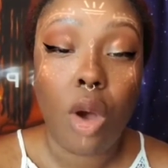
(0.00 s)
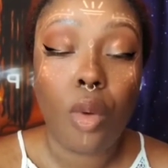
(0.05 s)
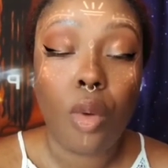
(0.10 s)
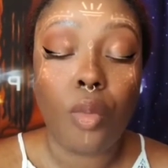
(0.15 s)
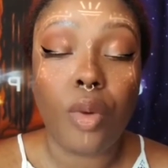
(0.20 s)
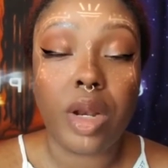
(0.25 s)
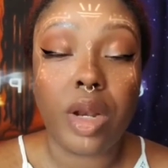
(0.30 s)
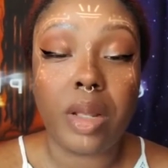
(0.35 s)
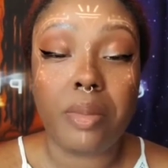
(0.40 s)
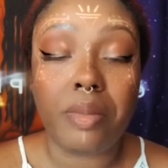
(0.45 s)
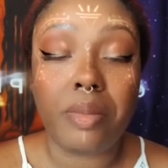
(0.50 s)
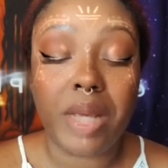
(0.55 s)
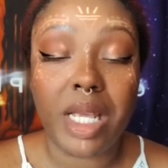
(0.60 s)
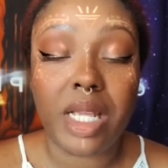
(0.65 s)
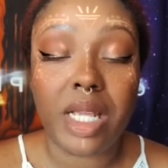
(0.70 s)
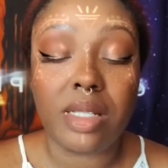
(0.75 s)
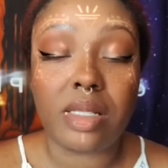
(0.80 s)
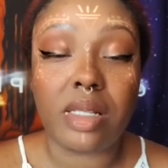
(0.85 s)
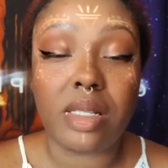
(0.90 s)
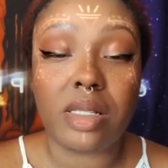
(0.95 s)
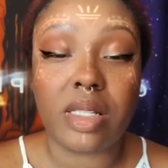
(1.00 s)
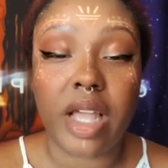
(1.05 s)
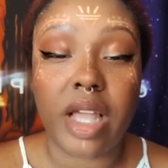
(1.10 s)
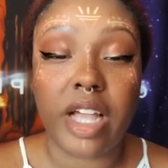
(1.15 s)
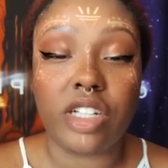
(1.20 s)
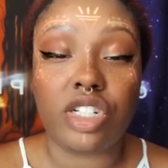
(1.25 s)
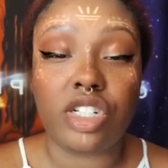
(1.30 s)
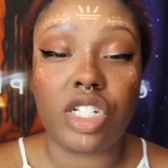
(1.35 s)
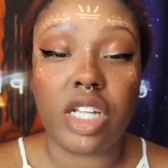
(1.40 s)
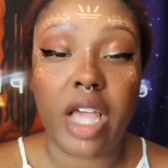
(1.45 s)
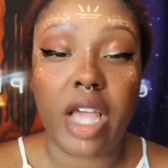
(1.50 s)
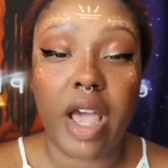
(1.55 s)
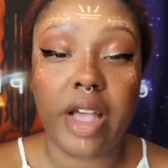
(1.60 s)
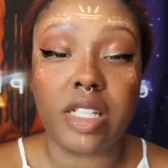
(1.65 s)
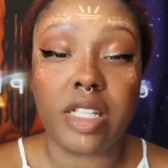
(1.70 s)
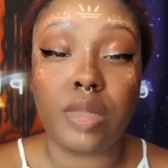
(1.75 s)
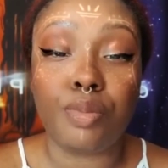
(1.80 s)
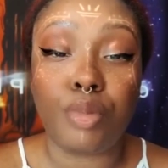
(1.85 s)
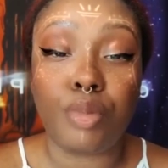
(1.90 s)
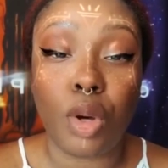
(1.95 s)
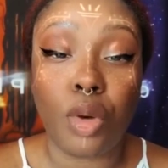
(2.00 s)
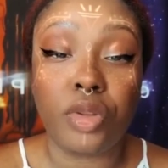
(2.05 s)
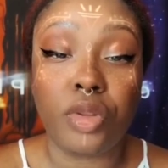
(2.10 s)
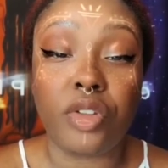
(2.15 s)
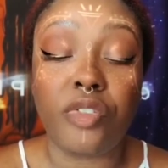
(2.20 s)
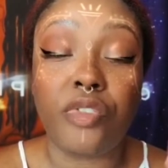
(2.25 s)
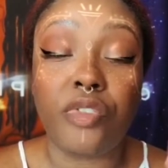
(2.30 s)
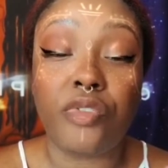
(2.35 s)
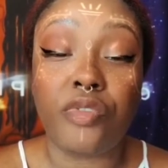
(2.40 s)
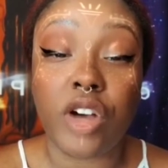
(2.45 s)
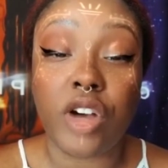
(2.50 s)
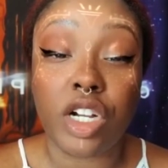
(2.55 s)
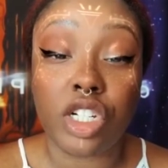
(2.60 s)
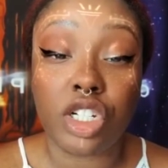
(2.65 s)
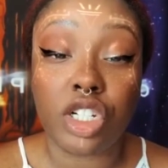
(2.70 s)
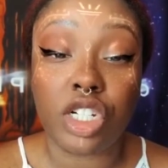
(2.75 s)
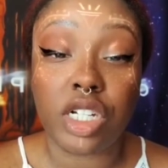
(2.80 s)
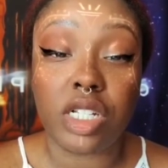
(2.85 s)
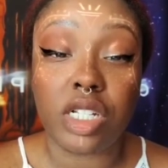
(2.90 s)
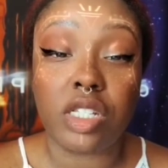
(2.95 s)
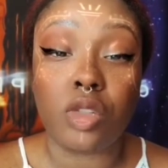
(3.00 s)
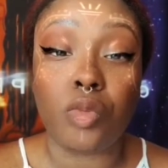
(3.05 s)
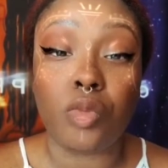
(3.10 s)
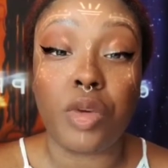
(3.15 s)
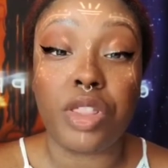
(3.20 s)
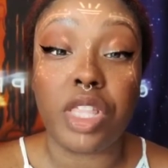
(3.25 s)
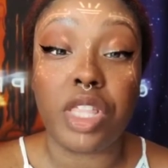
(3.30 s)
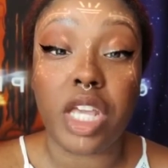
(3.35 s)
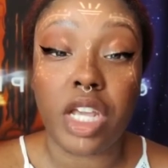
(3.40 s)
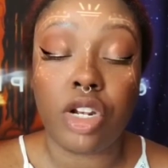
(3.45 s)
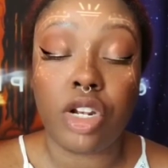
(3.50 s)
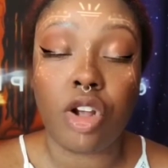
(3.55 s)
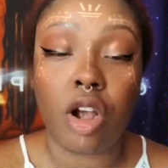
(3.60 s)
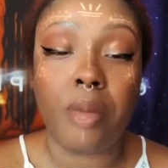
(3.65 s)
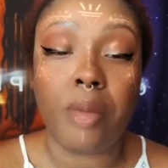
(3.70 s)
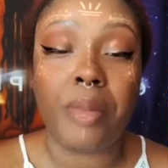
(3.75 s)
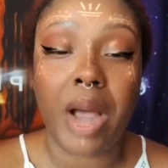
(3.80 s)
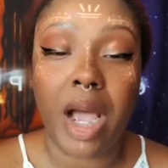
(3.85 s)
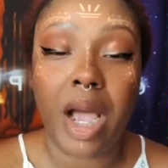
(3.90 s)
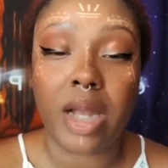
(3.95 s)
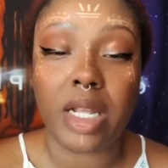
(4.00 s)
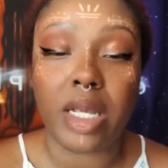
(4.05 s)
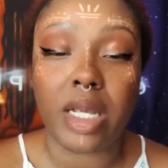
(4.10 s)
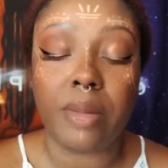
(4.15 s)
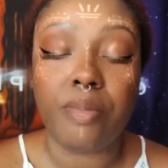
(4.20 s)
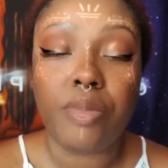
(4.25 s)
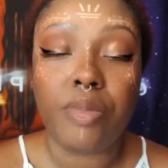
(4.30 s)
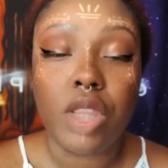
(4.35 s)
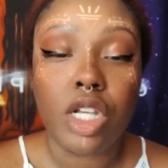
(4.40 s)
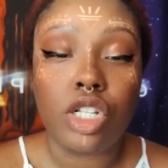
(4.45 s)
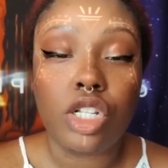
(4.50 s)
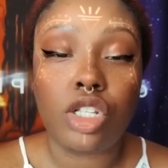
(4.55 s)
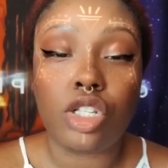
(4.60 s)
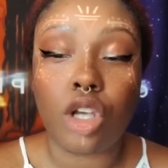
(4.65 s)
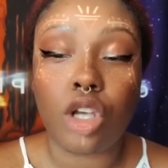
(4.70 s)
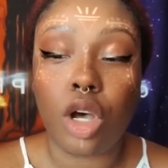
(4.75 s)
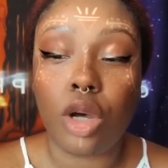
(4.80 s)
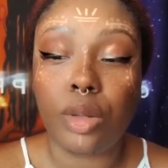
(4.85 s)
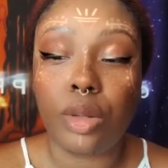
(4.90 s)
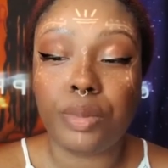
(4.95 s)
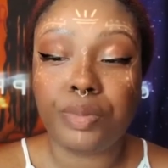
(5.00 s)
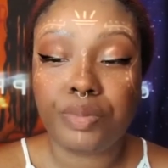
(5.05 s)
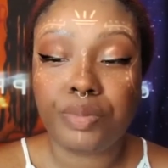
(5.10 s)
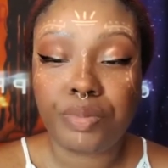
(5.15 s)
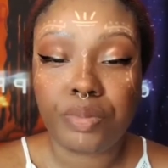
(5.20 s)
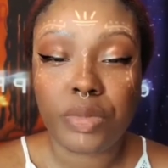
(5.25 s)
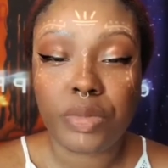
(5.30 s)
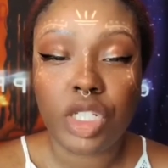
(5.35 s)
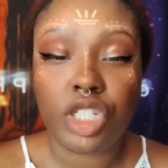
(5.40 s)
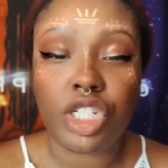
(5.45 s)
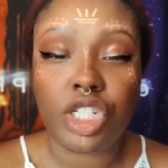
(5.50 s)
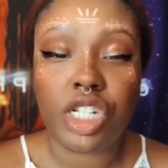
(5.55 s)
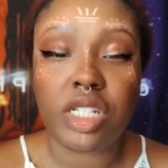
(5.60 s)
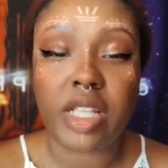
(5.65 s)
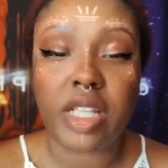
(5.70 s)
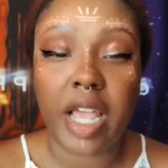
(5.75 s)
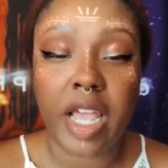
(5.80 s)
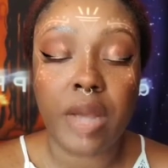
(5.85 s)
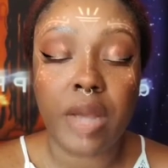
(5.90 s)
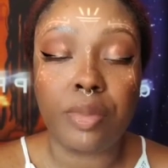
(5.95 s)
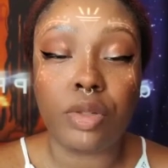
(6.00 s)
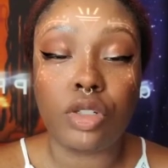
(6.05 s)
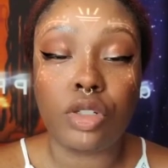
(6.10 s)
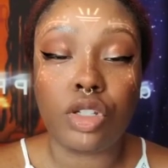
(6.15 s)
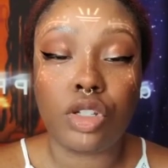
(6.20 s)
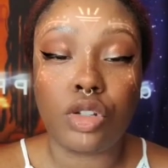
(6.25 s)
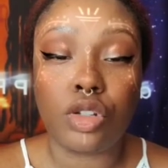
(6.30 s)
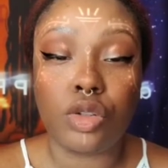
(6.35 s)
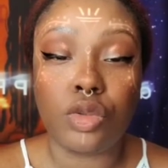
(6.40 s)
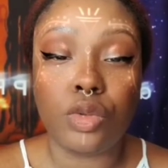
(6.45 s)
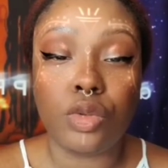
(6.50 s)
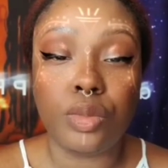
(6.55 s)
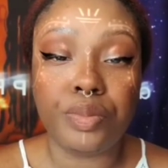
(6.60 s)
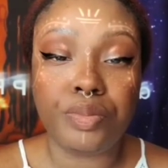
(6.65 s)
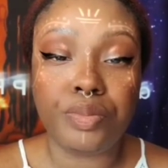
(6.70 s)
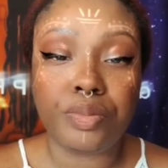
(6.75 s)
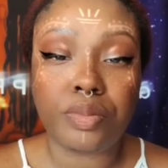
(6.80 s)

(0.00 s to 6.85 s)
What it means is that she has both functions within her body. So she's able to